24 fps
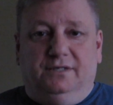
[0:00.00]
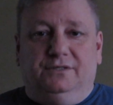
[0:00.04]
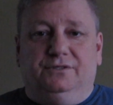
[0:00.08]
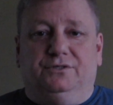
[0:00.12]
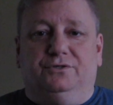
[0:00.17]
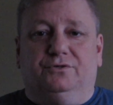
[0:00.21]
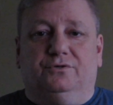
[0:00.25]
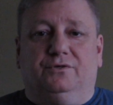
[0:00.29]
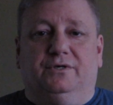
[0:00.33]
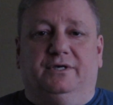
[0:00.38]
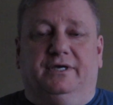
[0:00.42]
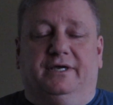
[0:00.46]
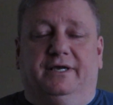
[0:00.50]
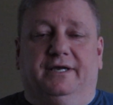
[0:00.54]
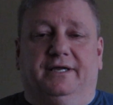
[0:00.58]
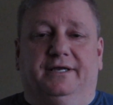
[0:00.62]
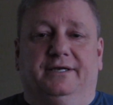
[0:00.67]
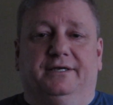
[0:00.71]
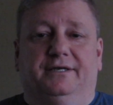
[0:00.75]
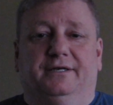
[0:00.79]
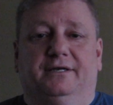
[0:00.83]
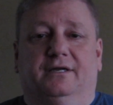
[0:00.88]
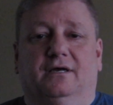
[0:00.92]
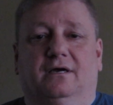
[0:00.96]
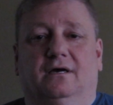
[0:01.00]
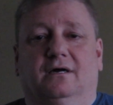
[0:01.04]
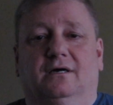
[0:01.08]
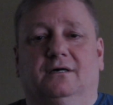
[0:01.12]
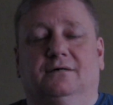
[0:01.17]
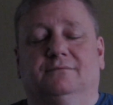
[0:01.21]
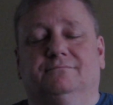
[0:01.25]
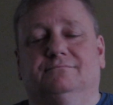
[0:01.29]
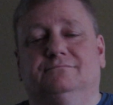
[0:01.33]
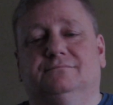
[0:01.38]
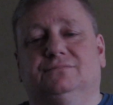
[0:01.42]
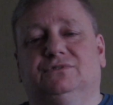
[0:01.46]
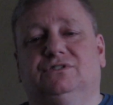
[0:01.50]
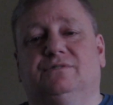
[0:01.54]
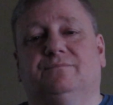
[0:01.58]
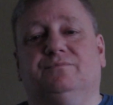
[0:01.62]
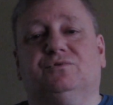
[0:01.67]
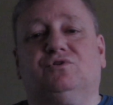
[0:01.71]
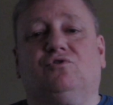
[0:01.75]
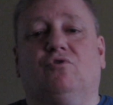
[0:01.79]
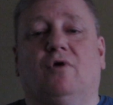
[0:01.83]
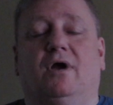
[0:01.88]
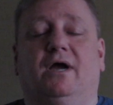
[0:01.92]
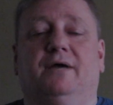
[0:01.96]
You can
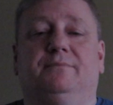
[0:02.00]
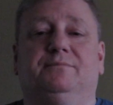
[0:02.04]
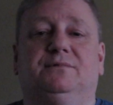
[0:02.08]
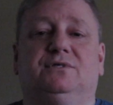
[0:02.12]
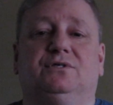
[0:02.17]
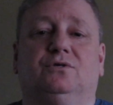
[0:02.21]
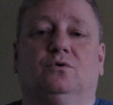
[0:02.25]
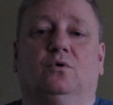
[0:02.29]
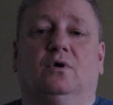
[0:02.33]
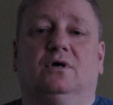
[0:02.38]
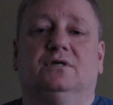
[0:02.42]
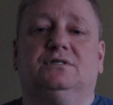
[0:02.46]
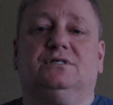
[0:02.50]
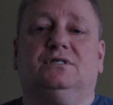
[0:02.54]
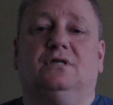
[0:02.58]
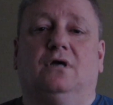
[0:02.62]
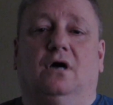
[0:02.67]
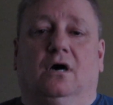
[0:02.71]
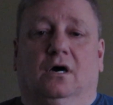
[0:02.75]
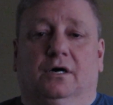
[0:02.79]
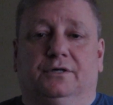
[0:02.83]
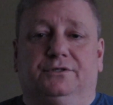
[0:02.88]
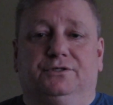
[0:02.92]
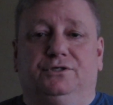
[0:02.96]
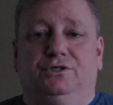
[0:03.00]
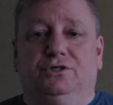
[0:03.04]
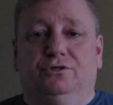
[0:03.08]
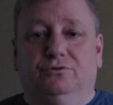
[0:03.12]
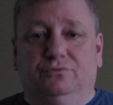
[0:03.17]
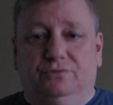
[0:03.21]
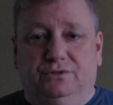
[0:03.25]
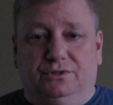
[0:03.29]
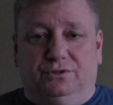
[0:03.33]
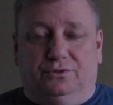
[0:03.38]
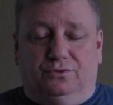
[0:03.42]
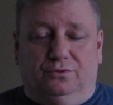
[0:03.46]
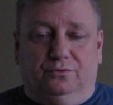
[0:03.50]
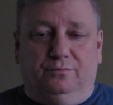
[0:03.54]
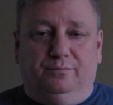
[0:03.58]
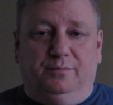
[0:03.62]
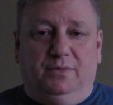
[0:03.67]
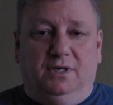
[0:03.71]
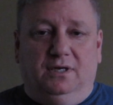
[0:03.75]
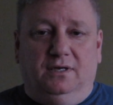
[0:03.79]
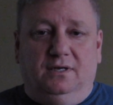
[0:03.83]
subscribe to us on YouTube.